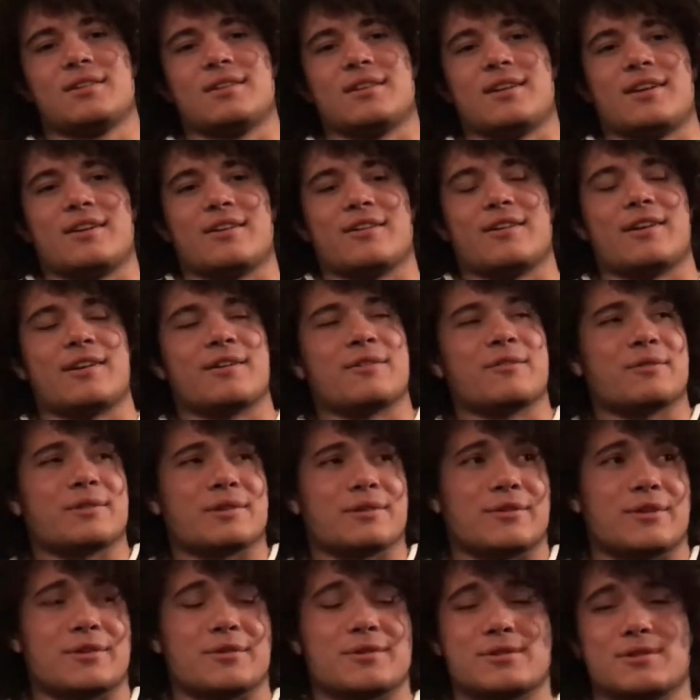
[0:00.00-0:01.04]
I don't know. I don't really
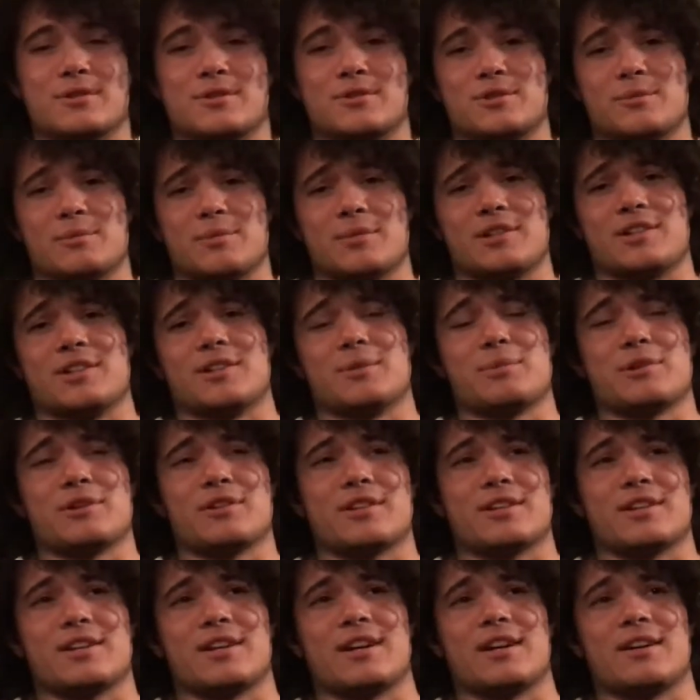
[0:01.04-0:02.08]
fuck with social media.
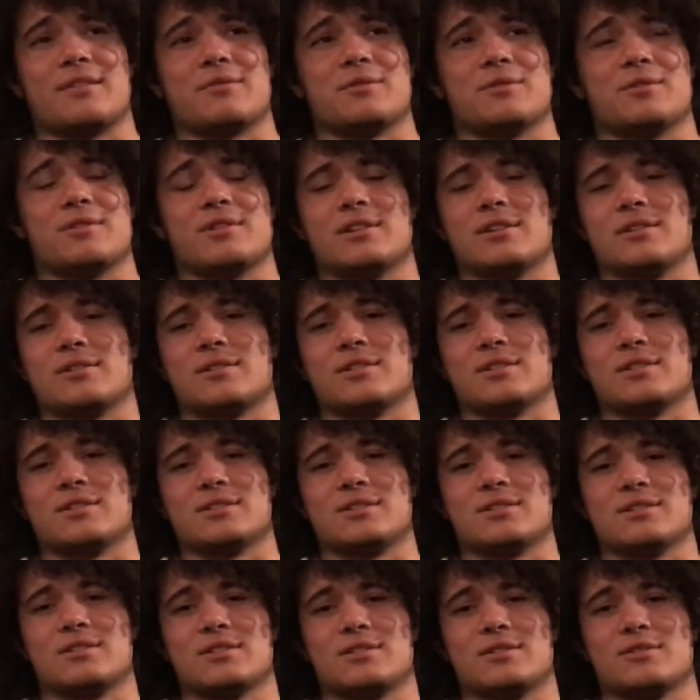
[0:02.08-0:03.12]
Apparently, I have to now
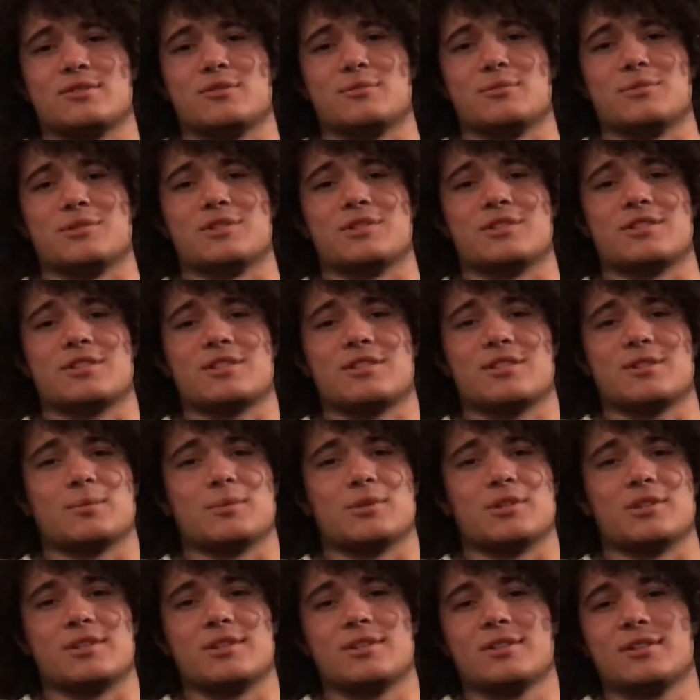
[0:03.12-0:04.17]
because this whole music thing.
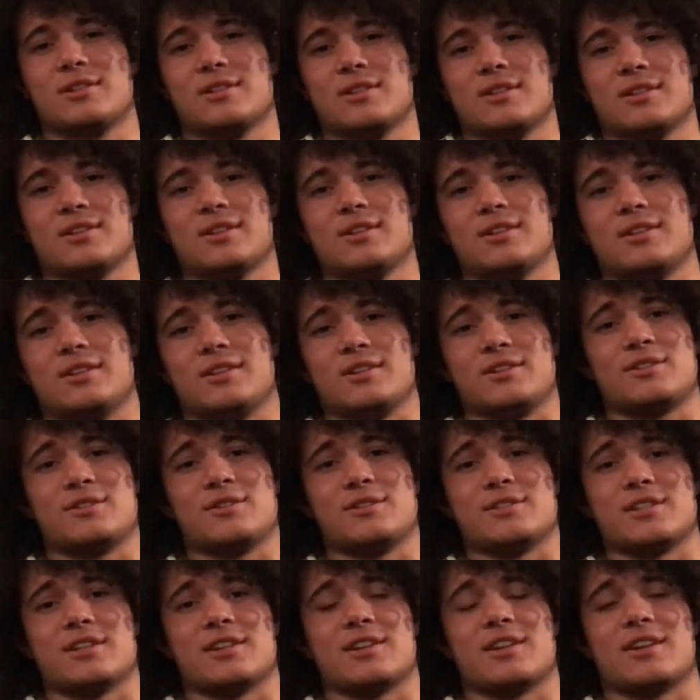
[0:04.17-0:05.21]
But as soon
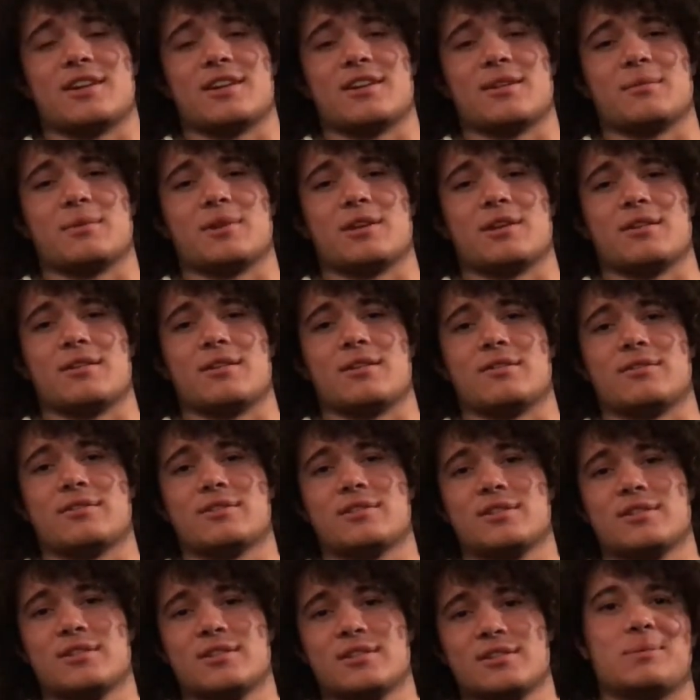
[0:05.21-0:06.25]
as I can, I'm getting off.
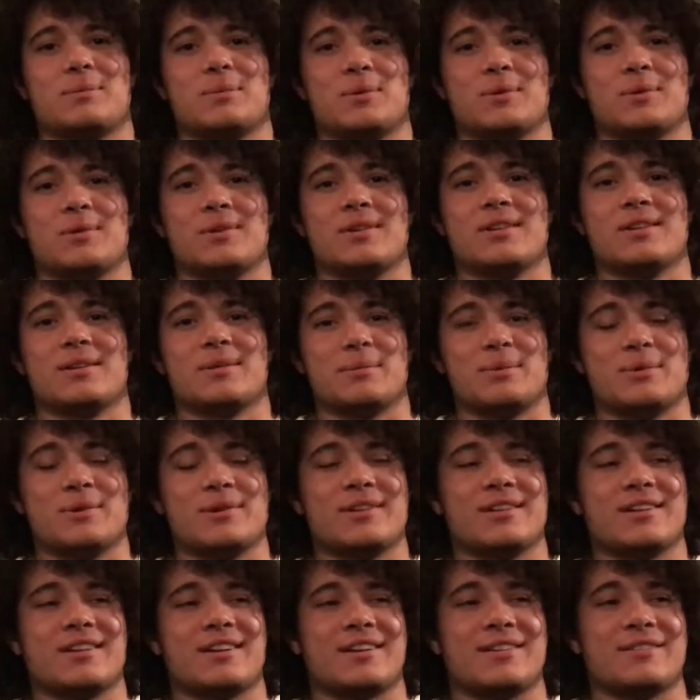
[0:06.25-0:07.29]

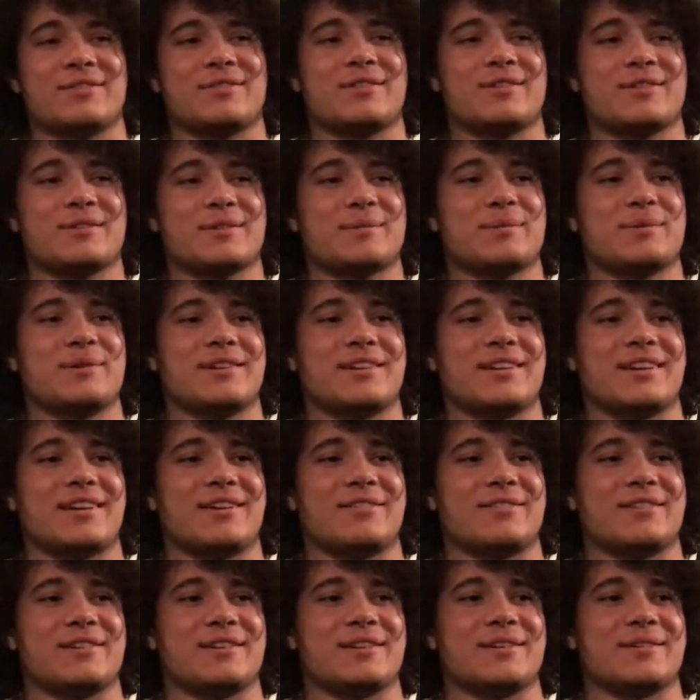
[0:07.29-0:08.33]
Puya, I fucked with Puya
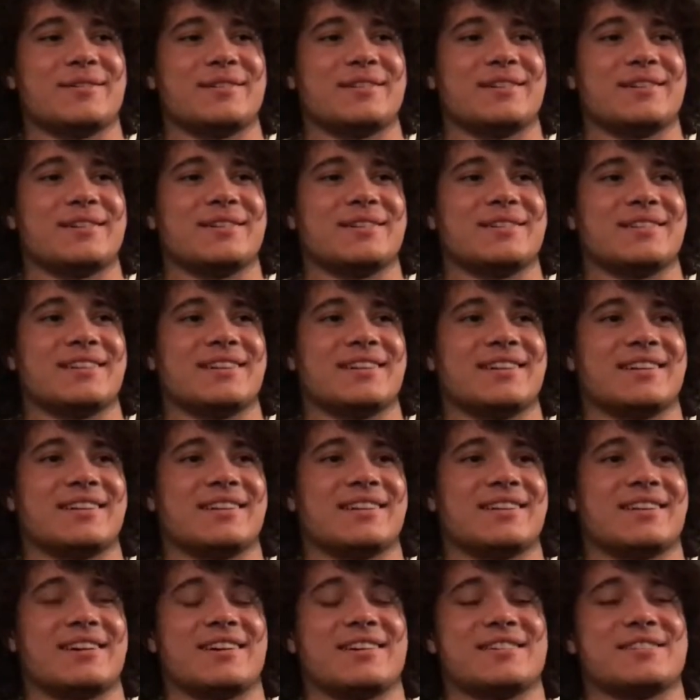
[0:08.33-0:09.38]
heavy coming out, like,
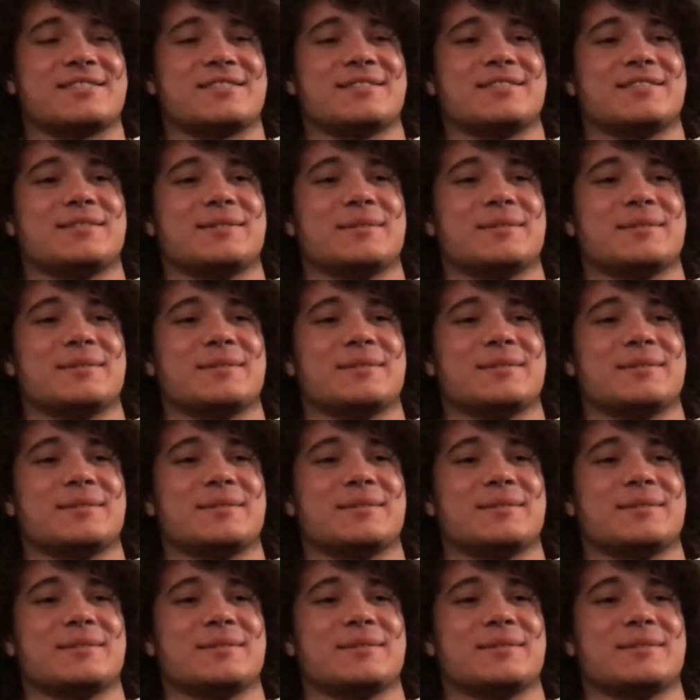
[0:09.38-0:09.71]
in high school.